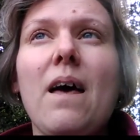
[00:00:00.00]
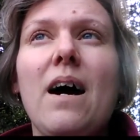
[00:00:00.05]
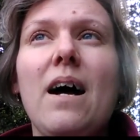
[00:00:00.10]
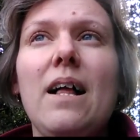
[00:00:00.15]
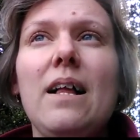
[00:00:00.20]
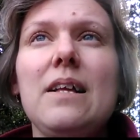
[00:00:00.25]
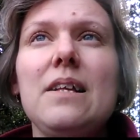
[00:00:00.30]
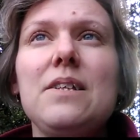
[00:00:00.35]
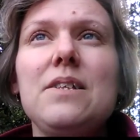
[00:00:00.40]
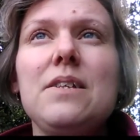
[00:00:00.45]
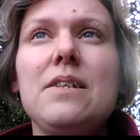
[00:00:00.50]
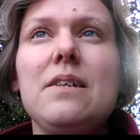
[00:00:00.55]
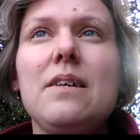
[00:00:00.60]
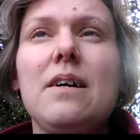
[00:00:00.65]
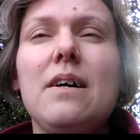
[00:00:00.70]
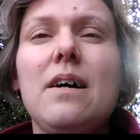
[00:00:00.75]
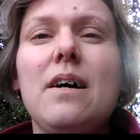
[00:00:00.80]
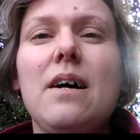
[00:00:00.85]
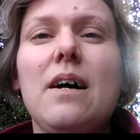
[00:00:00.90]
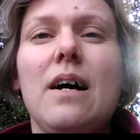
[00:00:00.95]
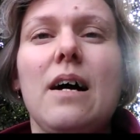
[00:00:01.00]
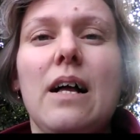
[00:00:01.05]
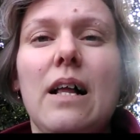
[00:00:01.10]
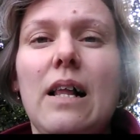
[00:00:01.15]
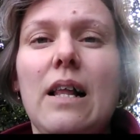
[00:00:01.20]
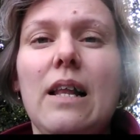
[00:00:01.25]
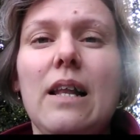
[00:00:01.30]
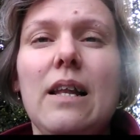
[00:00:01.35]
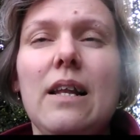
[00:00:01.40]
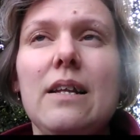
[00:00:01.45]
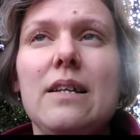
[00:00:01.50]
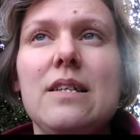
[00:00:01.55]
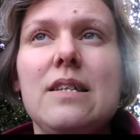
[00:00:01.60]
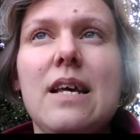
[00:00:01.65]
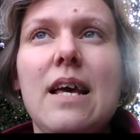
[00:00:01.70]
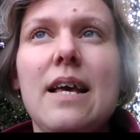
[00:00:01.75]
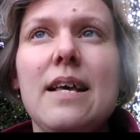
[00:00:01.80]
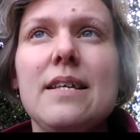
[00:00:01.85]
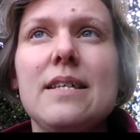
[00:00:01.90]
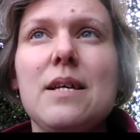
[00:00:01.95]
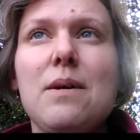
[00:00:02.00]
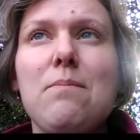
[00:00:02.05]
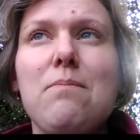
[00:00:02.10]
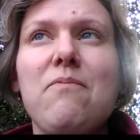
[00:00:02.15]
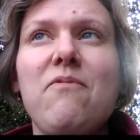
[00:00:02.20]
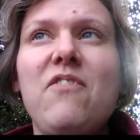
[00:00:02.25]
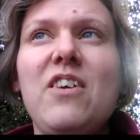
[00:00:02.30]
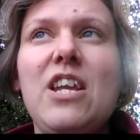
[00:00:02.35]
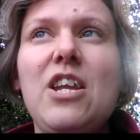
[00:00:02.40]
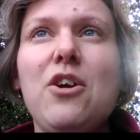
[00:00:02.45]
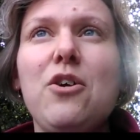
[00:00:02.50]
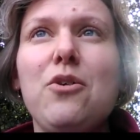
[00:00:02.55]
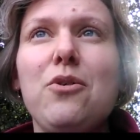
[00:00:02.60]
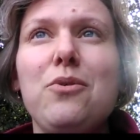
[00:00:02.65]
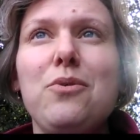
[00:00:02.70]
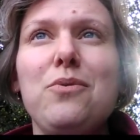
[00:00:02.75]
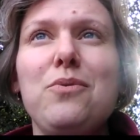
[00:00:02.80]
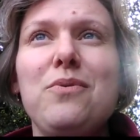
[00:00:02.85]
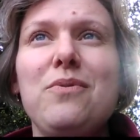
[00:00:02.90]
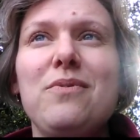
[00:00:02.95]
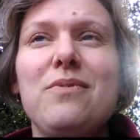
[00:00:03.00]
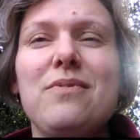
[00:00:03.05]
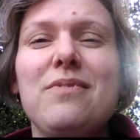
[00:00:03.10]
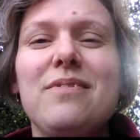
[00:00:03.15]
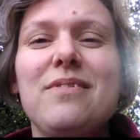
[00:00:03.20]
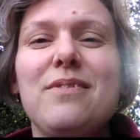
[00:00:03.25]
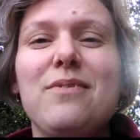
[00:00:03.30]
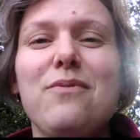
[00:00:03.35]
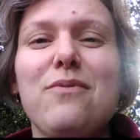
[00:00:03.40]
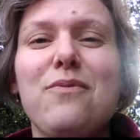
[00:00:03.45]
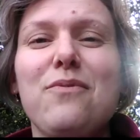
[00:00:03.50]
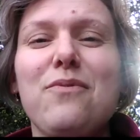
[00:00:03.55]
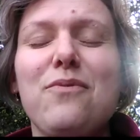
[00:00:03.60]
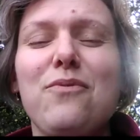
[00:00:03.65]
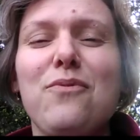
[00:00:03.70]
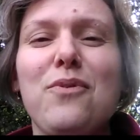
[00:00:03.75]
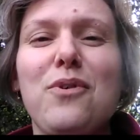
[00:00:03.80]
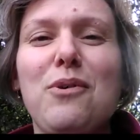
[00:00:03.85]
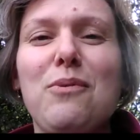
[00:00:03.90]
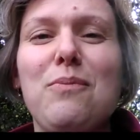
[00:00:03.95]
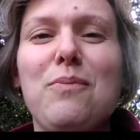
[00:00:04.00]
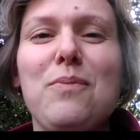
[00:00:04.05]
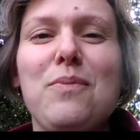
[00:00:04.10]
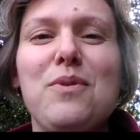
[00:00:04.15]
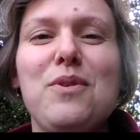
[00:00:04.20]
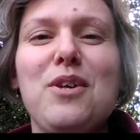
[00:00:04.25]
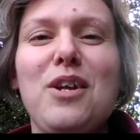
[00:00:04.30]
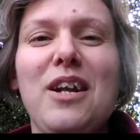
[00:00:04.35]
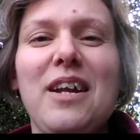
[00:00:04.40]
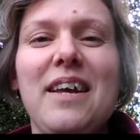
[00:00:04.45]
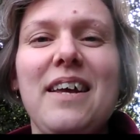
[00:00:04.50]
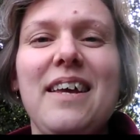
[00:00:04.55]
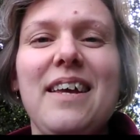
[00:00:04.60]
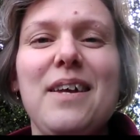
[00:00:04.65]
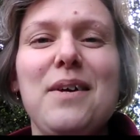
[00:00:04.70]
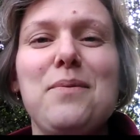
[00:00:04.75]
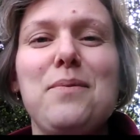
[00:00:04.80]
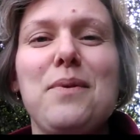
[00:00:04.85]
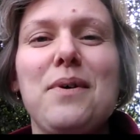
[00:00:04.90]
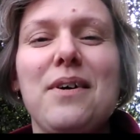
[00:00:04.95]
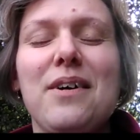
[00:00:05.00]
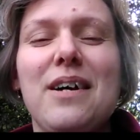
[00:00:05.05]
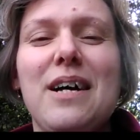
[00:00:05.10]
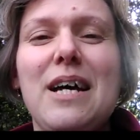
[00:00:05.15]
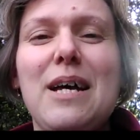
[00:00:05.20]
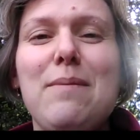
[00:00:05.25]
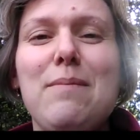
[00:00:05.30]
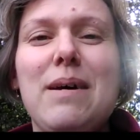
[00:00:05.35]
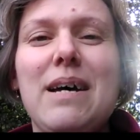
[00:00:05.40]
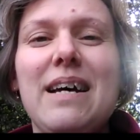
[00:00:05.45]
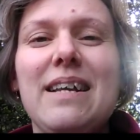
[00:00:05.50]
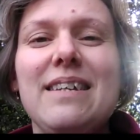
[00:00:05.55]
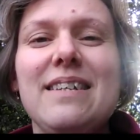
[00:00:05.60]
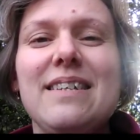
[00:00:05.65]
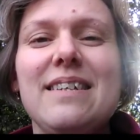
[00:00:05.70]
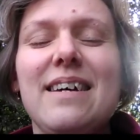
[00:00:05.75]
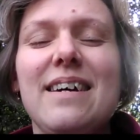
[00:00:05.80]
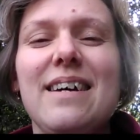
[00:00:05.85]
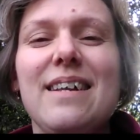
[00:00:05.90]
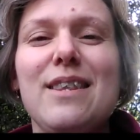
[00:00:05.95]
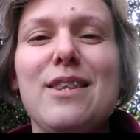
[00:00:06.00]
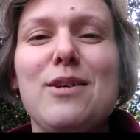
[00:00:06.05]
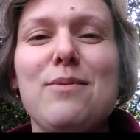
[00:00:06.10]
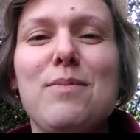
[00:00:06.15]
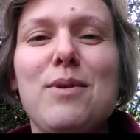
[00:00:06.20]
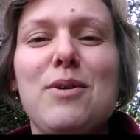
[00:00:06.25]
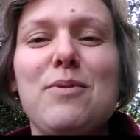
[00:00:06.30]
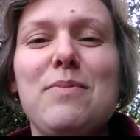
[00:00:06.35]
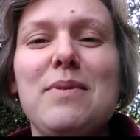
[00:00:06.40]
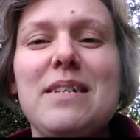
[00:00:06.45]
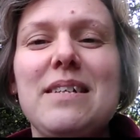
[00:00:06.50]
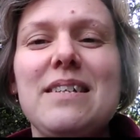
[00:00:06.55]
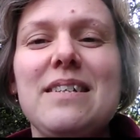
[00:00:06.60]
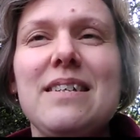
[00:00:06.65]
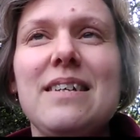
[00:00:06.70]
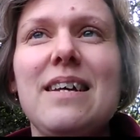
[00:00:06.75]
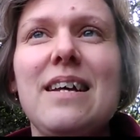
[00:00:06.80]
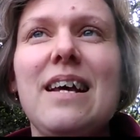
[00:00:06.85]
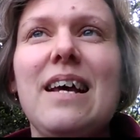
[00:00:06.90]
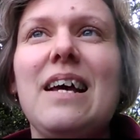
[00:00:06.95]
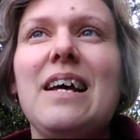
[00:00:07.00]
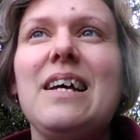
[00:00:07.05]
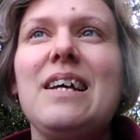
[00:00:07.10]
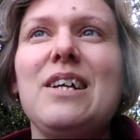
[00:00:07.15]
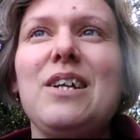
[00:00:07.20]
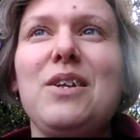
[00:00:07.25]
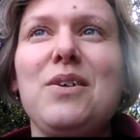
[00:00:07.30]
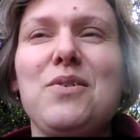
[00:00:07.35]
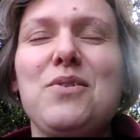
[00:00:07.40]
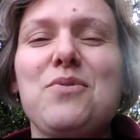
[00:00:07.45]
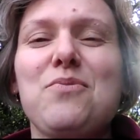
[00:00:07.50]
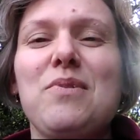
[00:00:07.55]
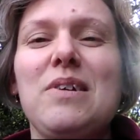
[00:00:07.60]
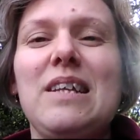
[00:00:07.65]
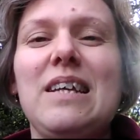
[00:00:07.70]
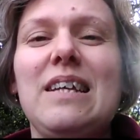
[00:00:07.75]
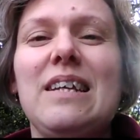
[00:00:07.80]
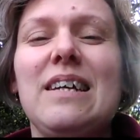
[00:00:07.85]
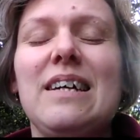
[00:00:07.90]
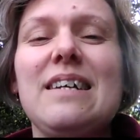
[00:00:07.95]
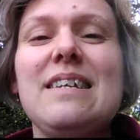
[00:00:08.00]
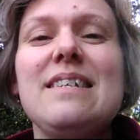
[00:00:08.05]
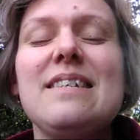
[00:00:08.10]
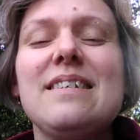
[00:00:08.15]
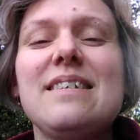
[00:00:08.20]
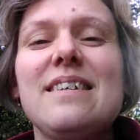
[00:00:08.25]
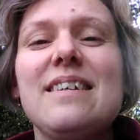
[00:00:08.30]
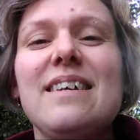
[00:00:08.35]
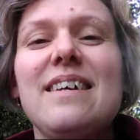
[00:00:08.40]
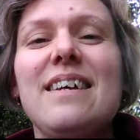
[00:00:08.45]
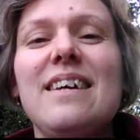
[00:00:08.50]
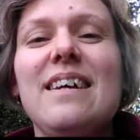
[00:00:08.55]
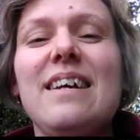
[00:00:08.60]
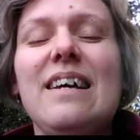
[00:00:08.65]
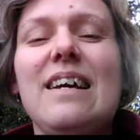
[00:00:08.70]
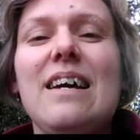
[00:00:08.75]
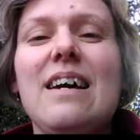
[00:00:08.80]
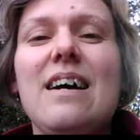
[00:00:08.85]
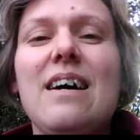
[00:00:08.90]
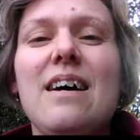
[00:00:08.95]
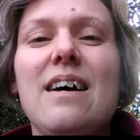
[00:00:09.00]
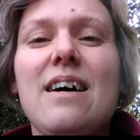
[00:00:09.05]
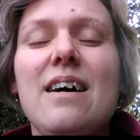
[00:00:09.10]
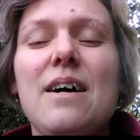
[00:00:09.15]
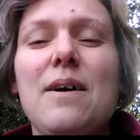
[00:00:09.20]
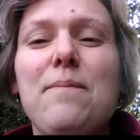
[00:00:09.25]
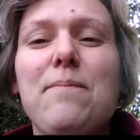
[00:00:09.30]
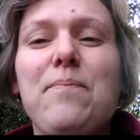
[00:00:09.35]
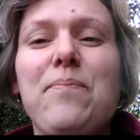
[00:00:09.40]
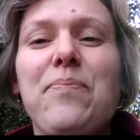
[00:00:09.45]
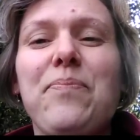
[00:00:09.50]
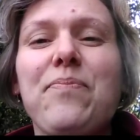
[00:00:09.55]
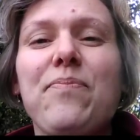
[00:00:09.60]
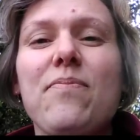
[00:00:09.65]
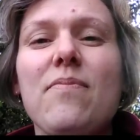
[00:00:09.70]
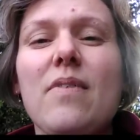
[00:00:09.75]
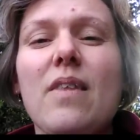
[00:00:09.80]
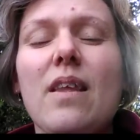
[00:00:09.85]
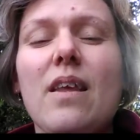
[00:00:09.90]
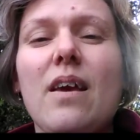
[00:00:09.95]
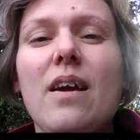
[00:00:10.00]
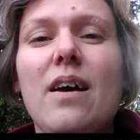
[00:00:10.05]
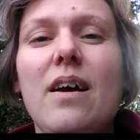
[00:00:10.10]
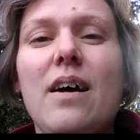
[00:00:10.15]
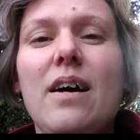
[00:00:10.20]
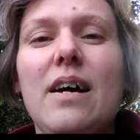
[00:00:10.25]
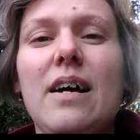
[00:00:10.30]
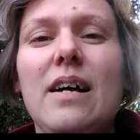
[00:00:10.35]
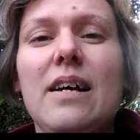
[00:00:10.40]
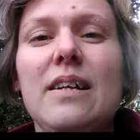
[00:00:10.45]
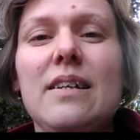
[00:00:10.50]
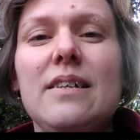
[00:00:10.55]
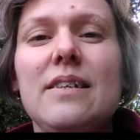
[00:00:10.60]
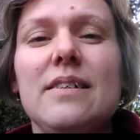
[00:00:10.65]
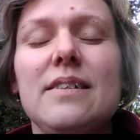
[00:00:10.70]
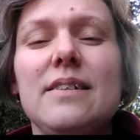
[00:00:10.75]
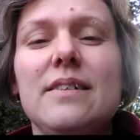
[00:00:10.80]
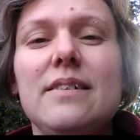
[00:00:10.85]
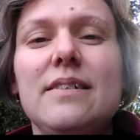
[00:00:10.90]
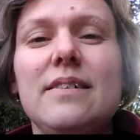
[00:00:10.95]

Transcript: I'll I'll take some video from the lake where I'm at at the moment. looks really nice, um, and